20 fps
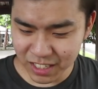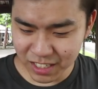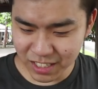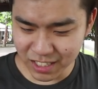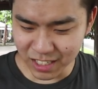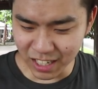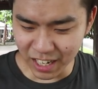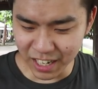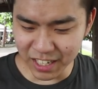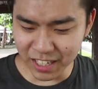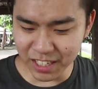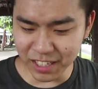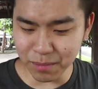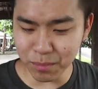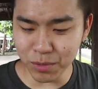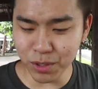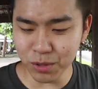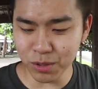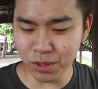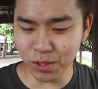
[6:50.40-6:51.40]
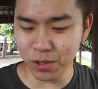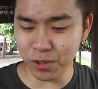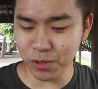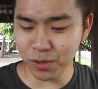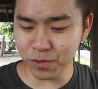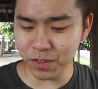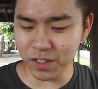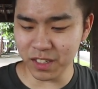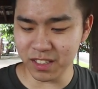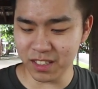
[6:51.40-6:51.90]
Shiny
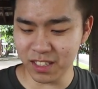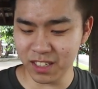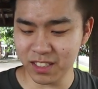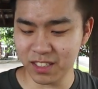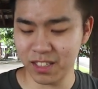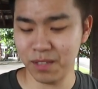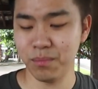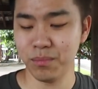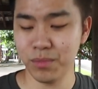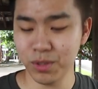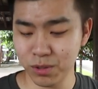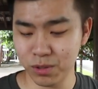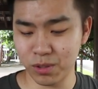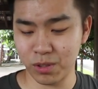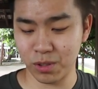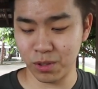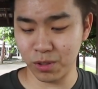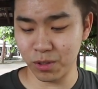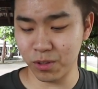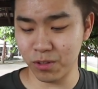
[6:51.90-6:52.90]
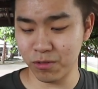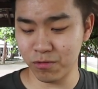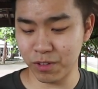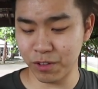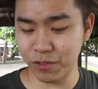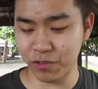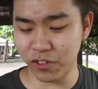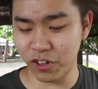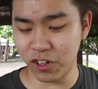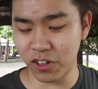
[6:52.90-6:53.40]
Mewtwo versus a Mewtwo
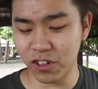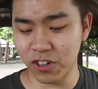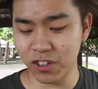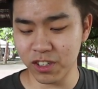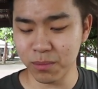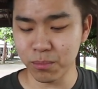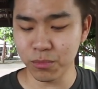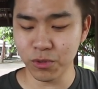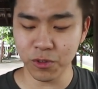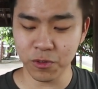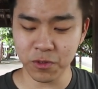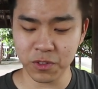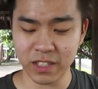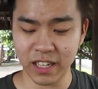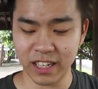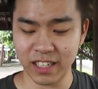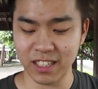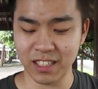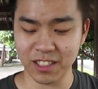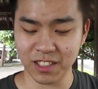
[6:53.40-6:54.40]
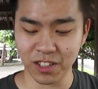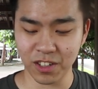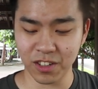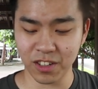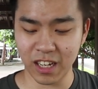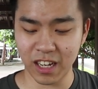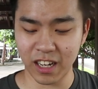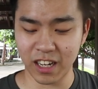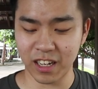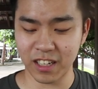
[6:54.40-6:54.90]
with all the moves that is
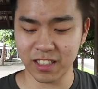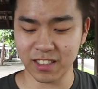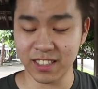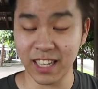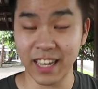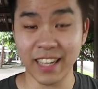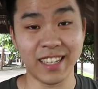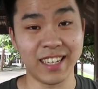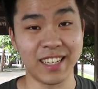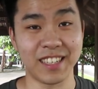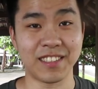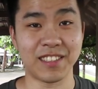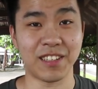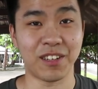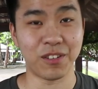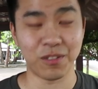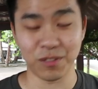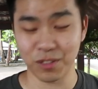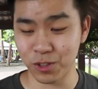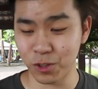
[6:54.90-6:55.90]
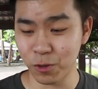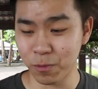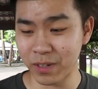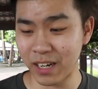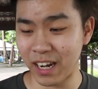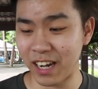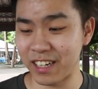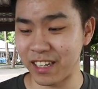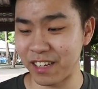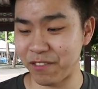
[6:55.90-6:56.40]
psychic, so super
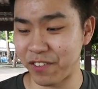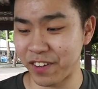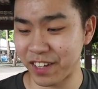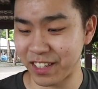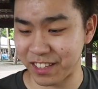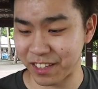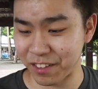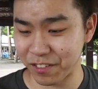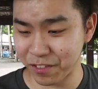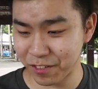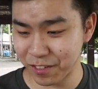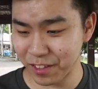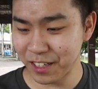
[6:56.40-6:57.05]
ineffective.